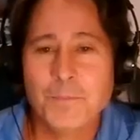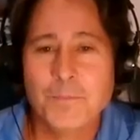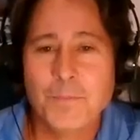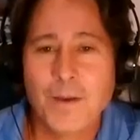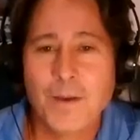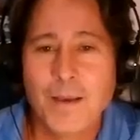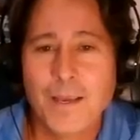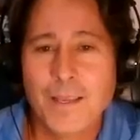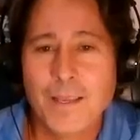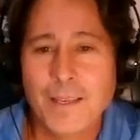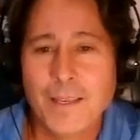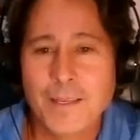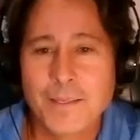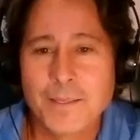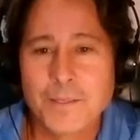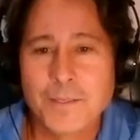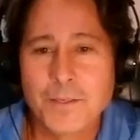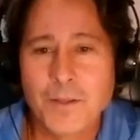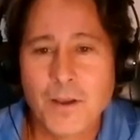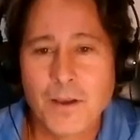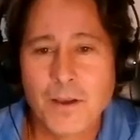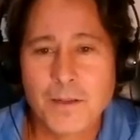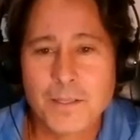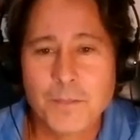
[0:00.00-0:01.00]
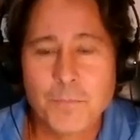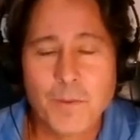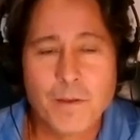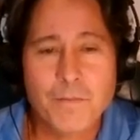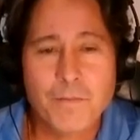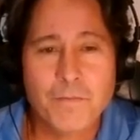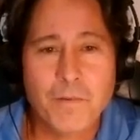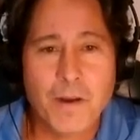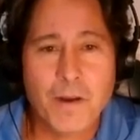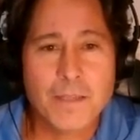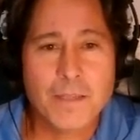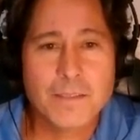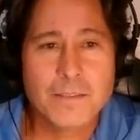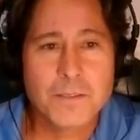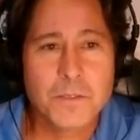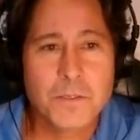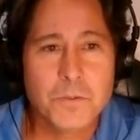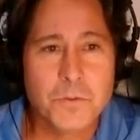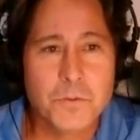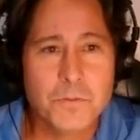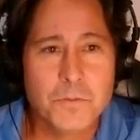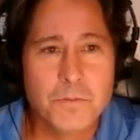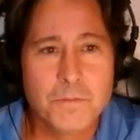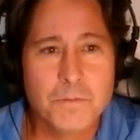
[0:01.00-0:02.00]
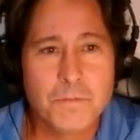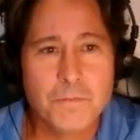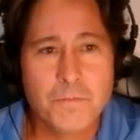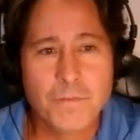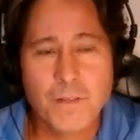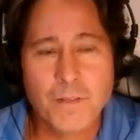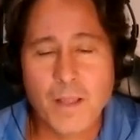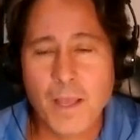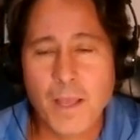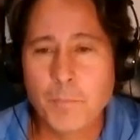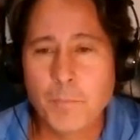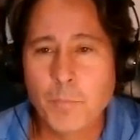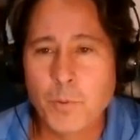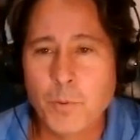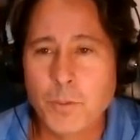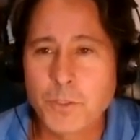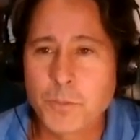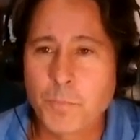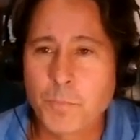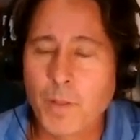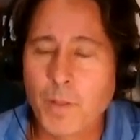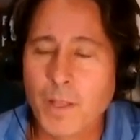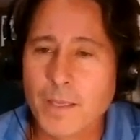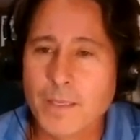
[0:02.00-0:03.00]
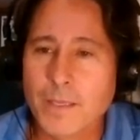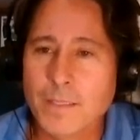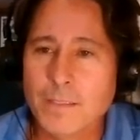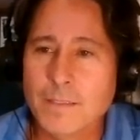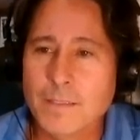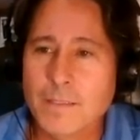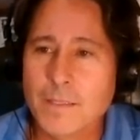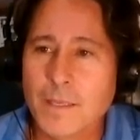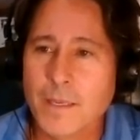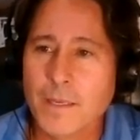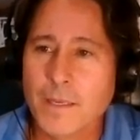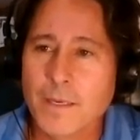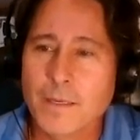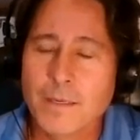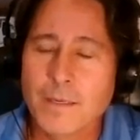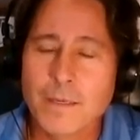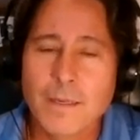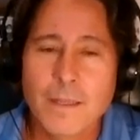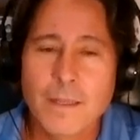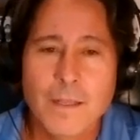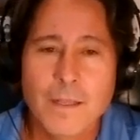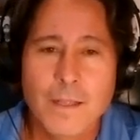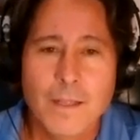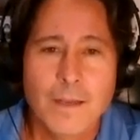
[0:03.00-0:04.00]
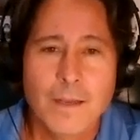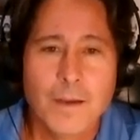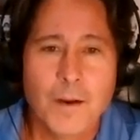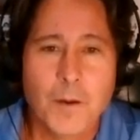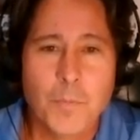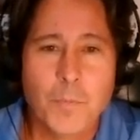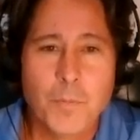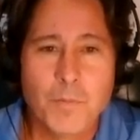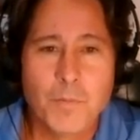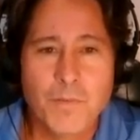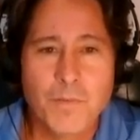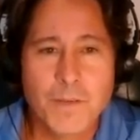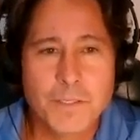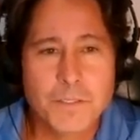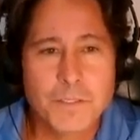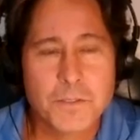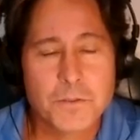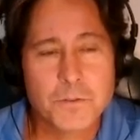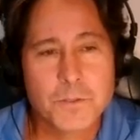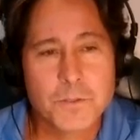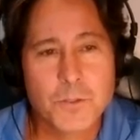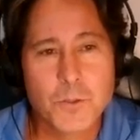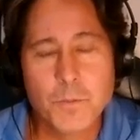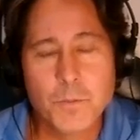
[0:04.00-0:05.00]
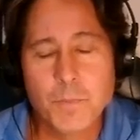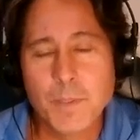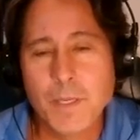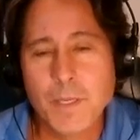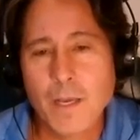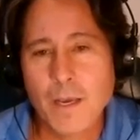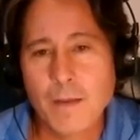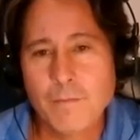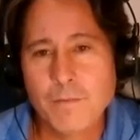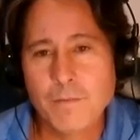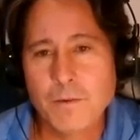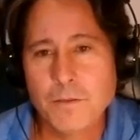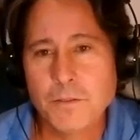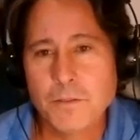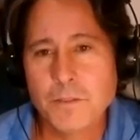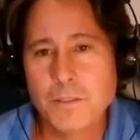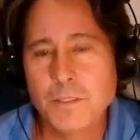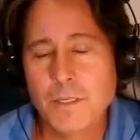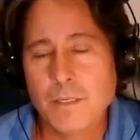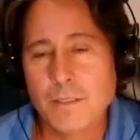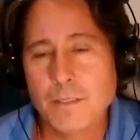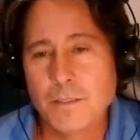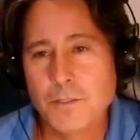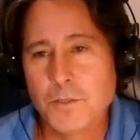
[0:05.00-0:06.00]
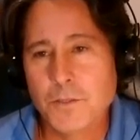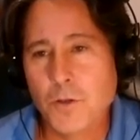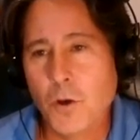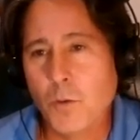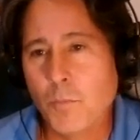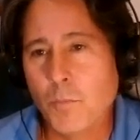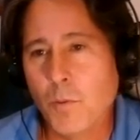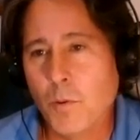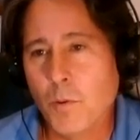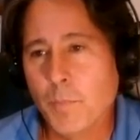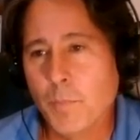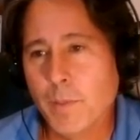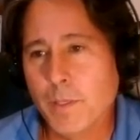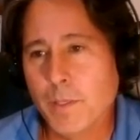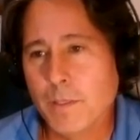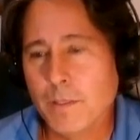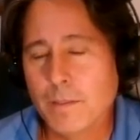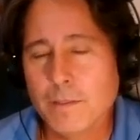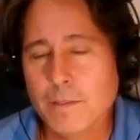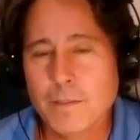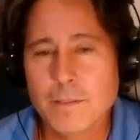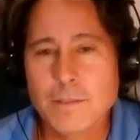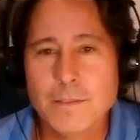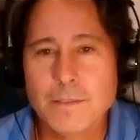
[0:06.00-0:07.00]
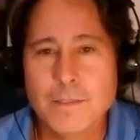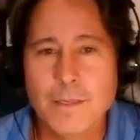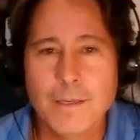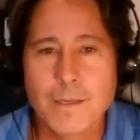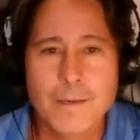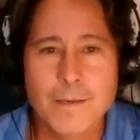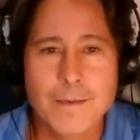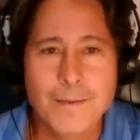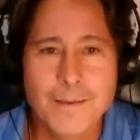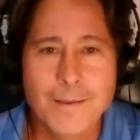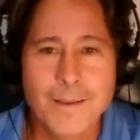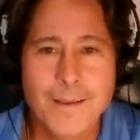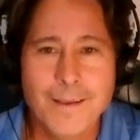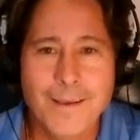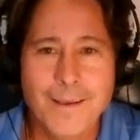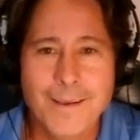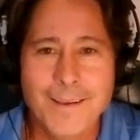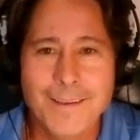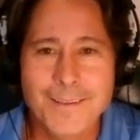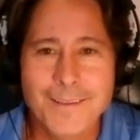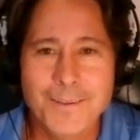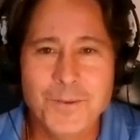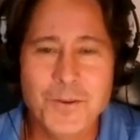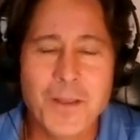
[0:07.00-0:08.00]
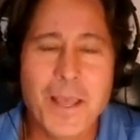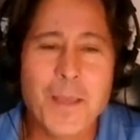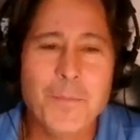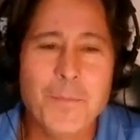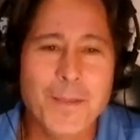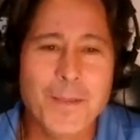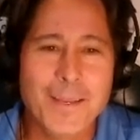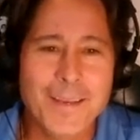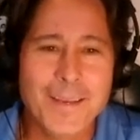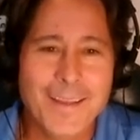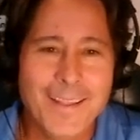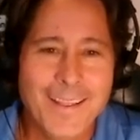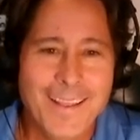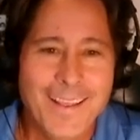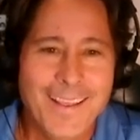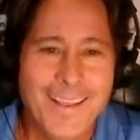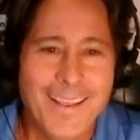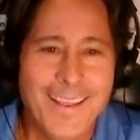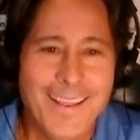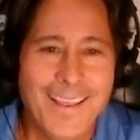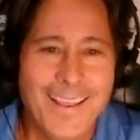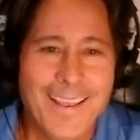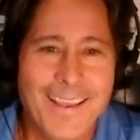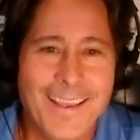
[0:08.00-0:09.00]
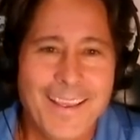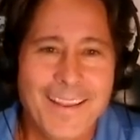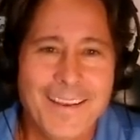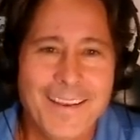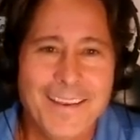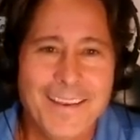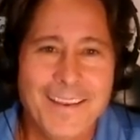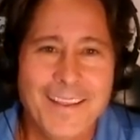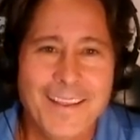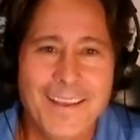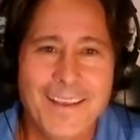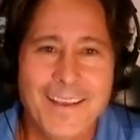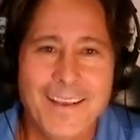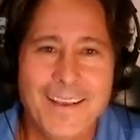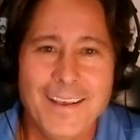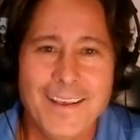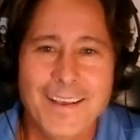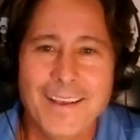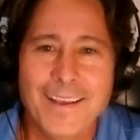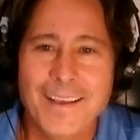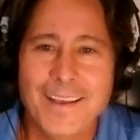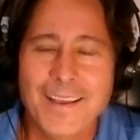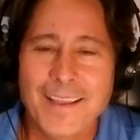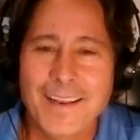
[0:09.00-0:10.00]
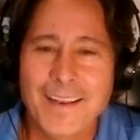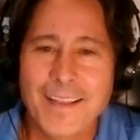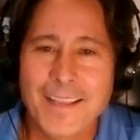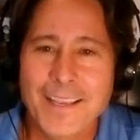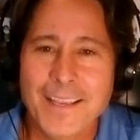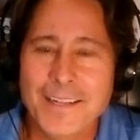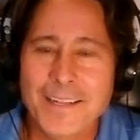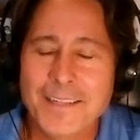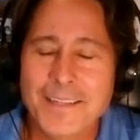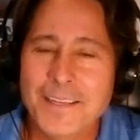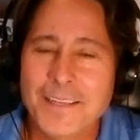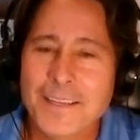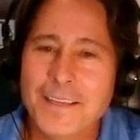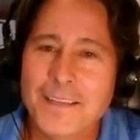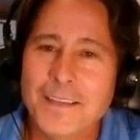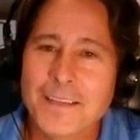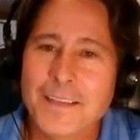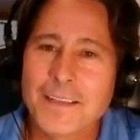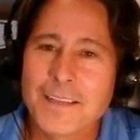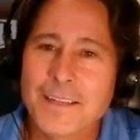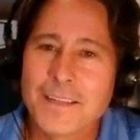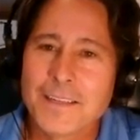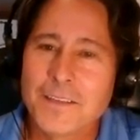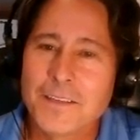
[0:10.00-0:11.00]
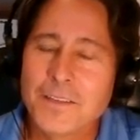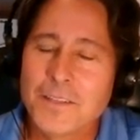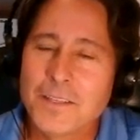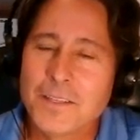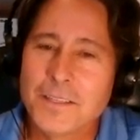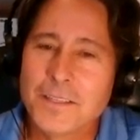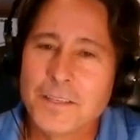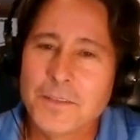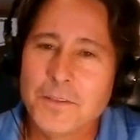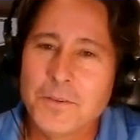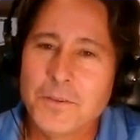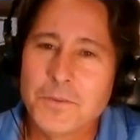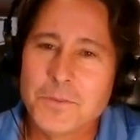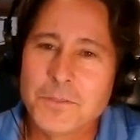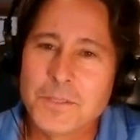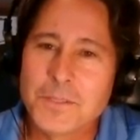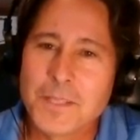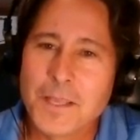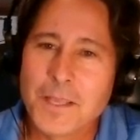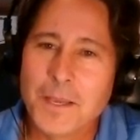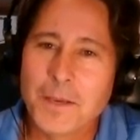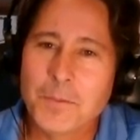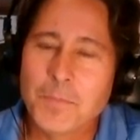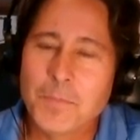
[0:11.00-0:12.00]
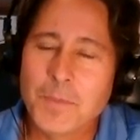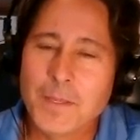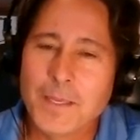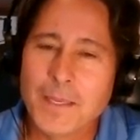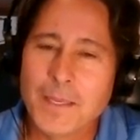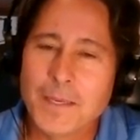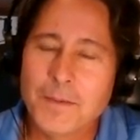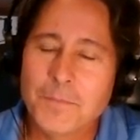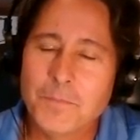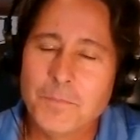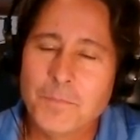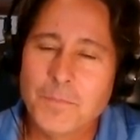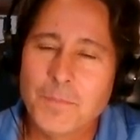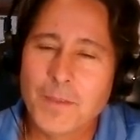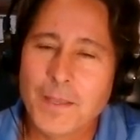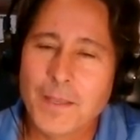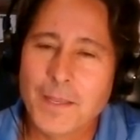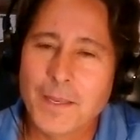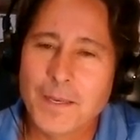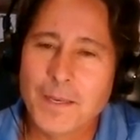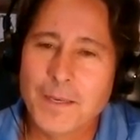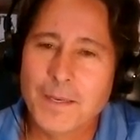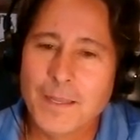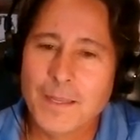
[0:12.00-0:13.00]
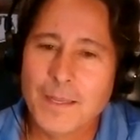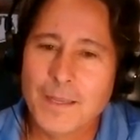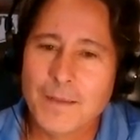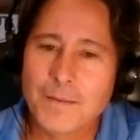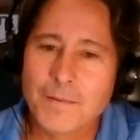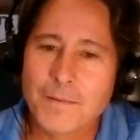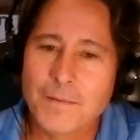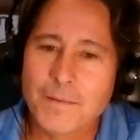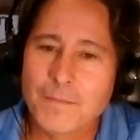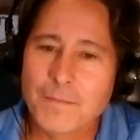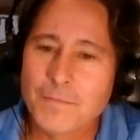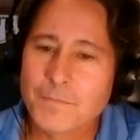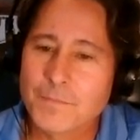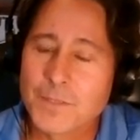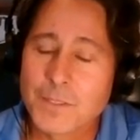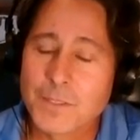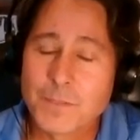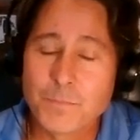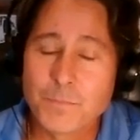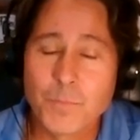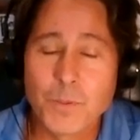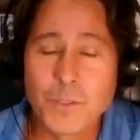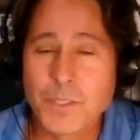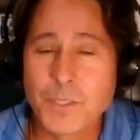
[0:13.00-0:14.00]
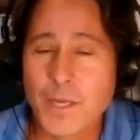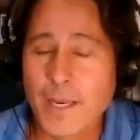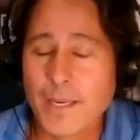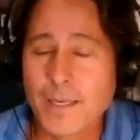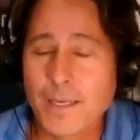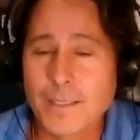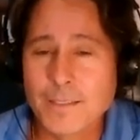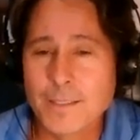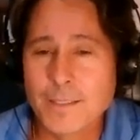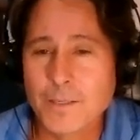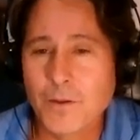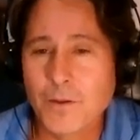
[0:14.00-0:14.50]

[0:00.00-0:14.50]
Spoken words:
I get to talk to my friends who fly bush planes and are professional scuba divers and snowmobilers and you name it. and I get to use them and just put Jenkins in